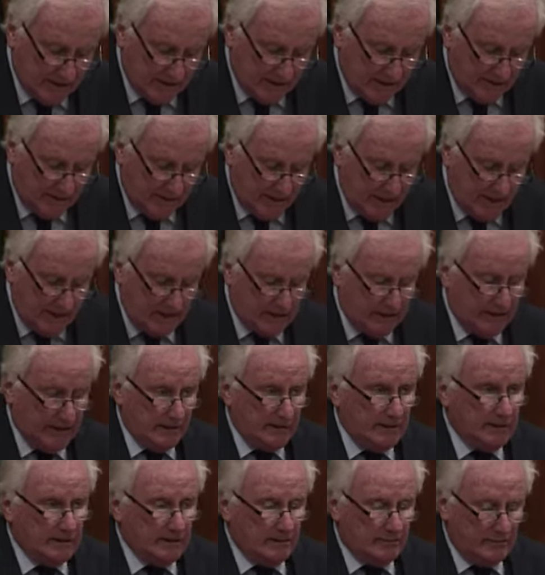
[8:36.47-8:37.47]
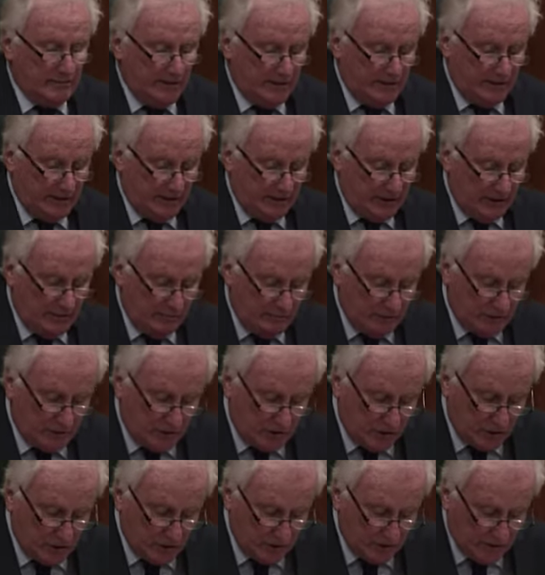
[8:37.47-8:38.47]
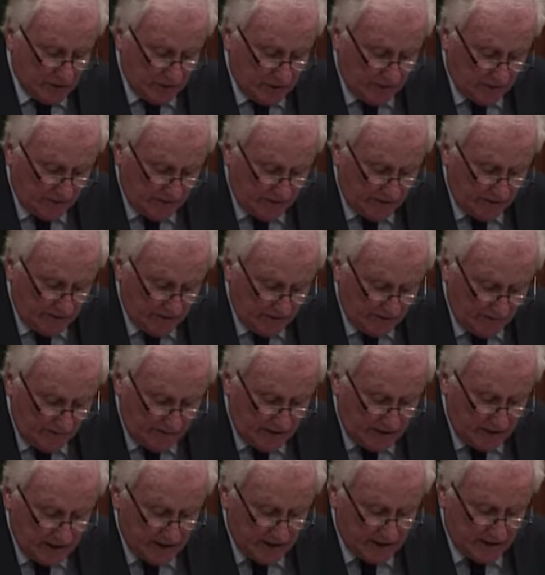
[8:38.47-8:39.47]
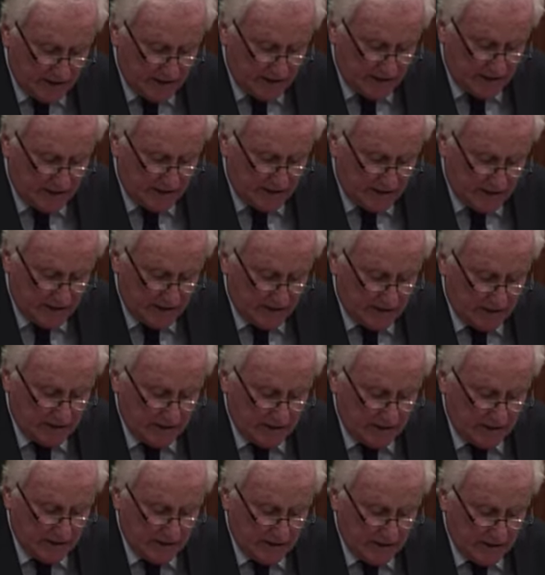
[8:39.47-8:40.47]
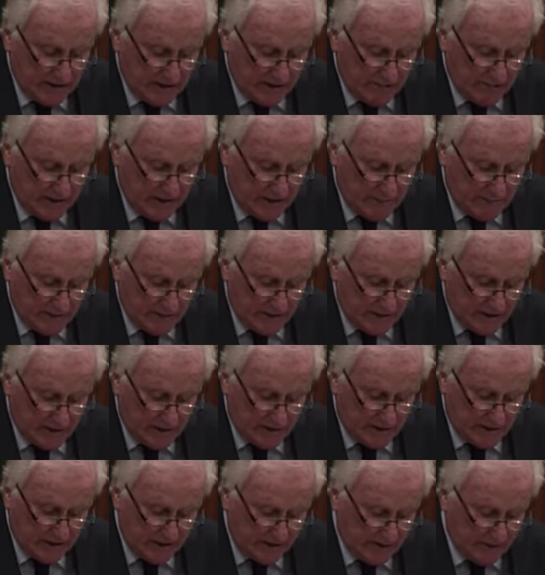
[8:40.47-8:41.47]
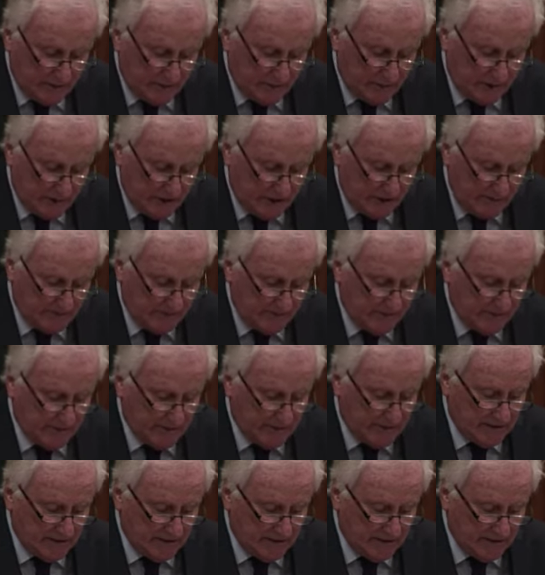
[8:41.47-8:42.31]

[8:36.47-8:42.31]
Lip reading: Thirdly, whether the imposition of a revised sentence might be considered oppressive.